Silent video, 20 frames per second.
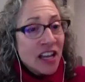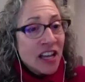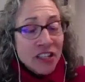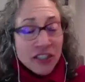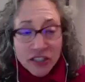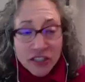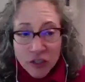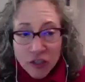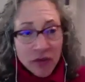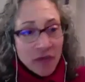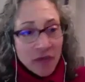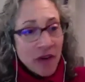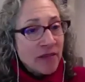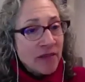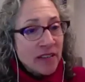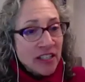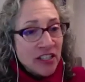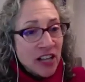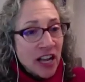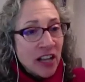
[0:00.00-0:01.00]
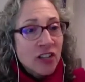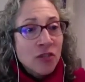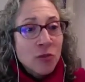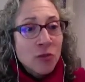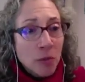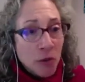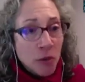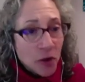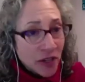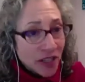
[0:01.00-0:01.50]
do the 5-day challenge. We'll
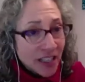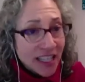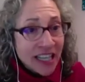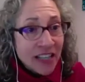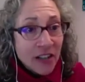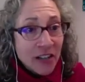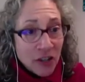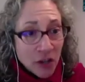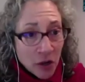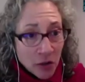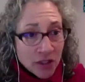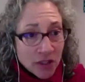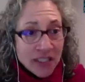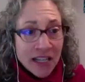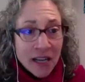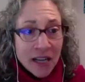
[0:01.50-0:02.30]
put it in the notes down